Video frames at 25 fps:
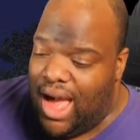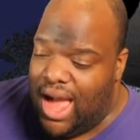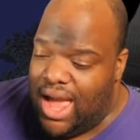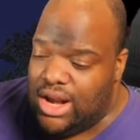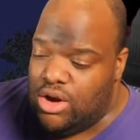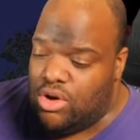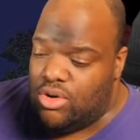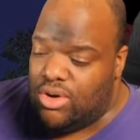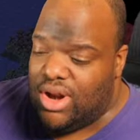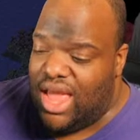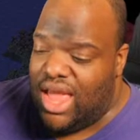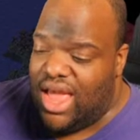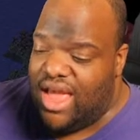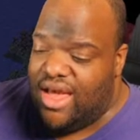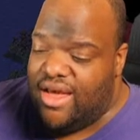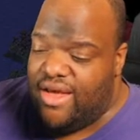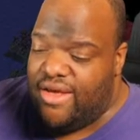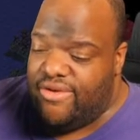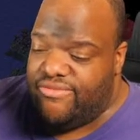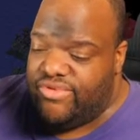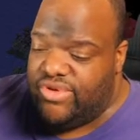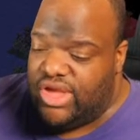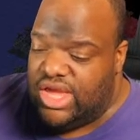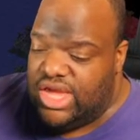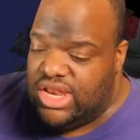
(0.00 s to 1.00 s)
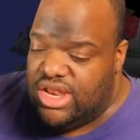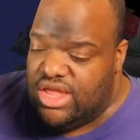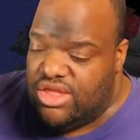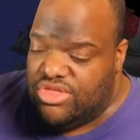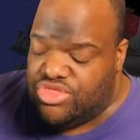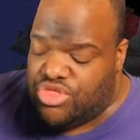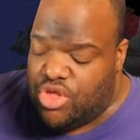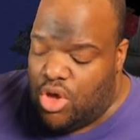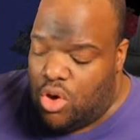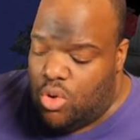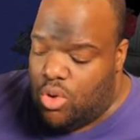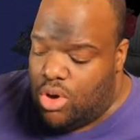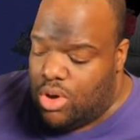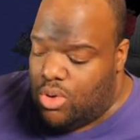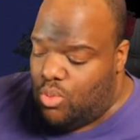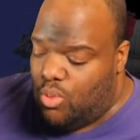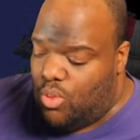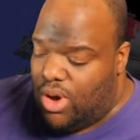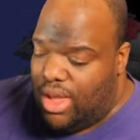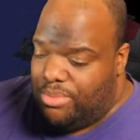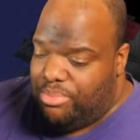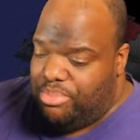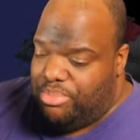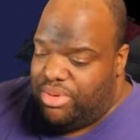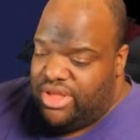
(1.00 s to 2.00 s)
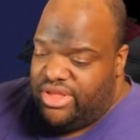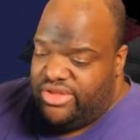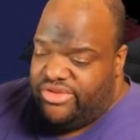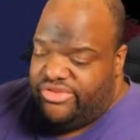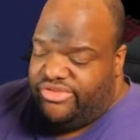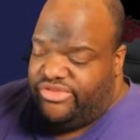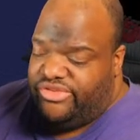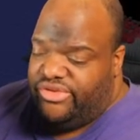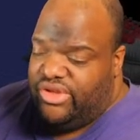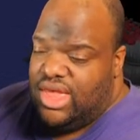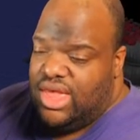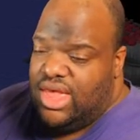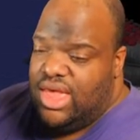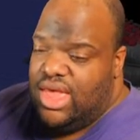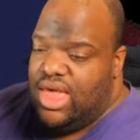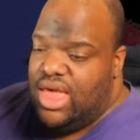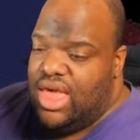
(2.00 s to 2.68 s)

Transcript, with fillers: I don't have any throwing weapons.